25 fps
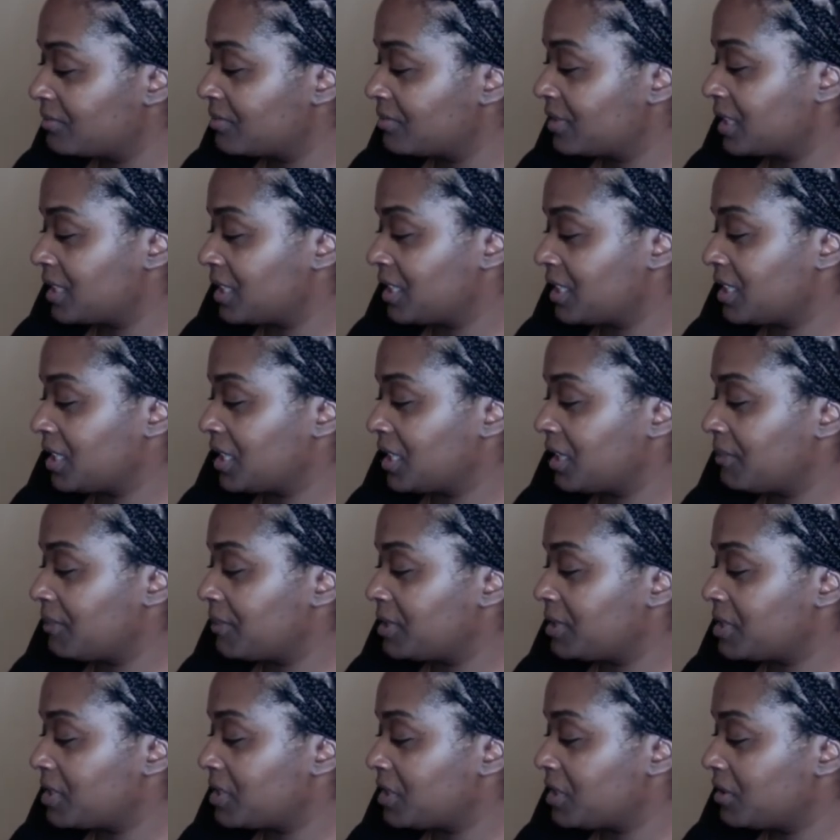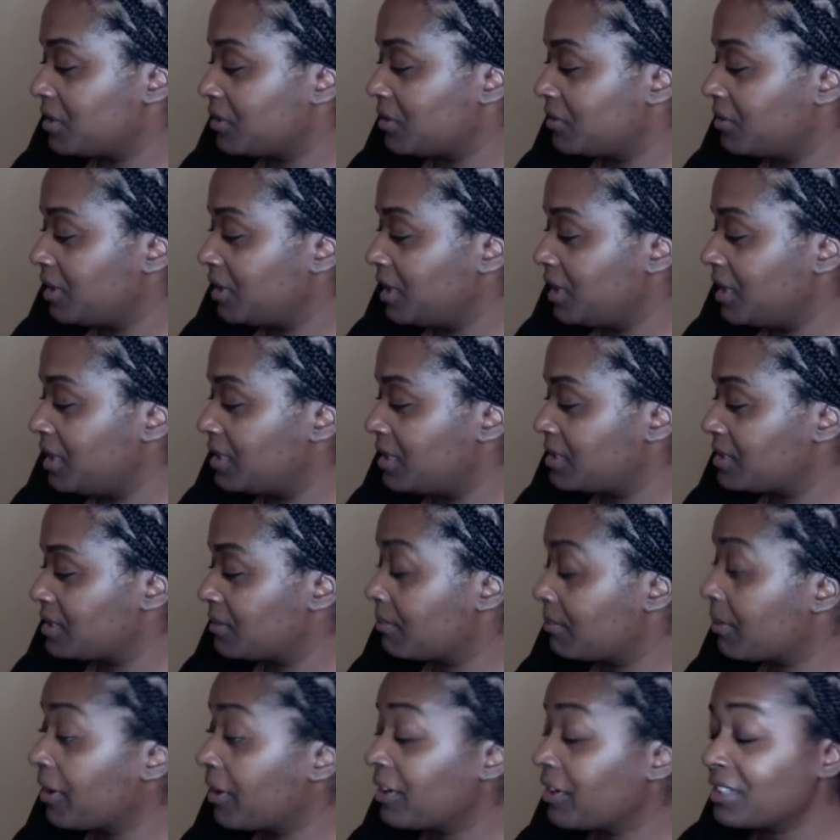and coming to union and it's a
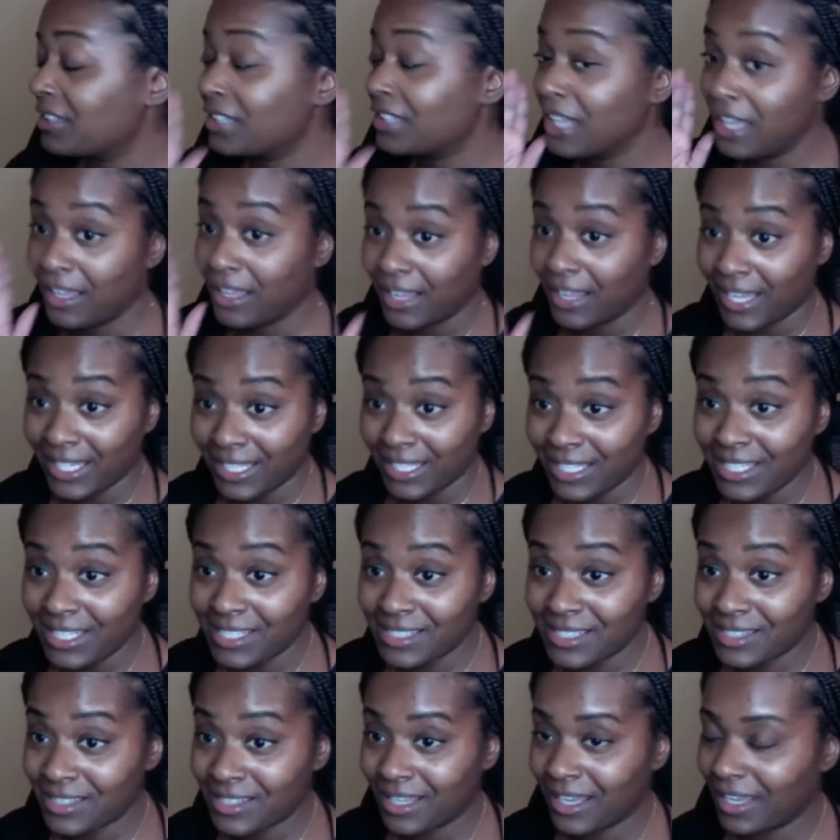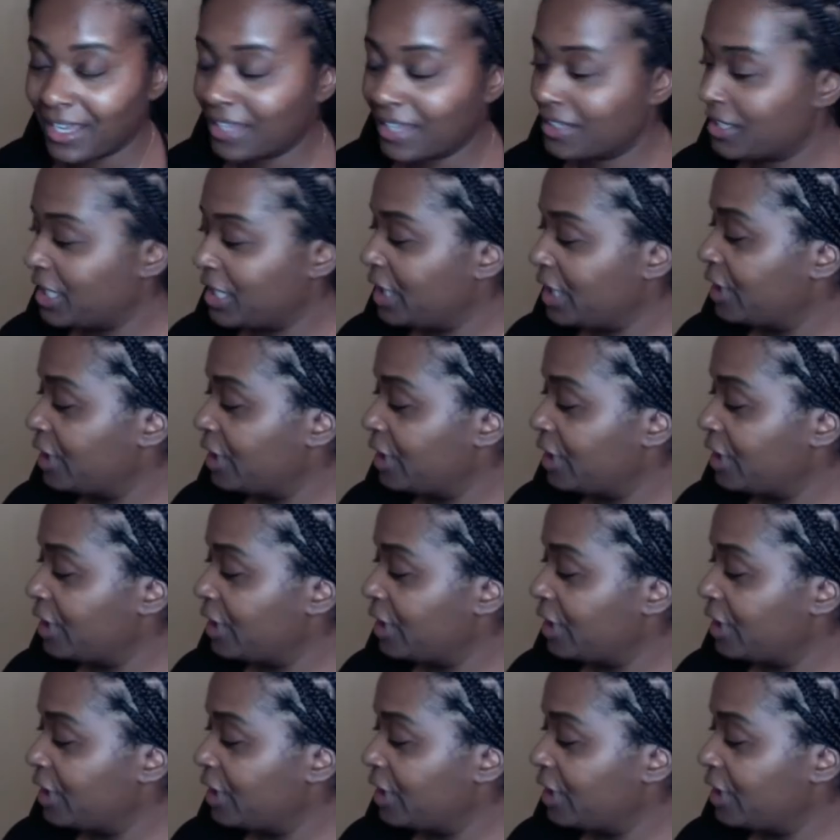burden. It is that.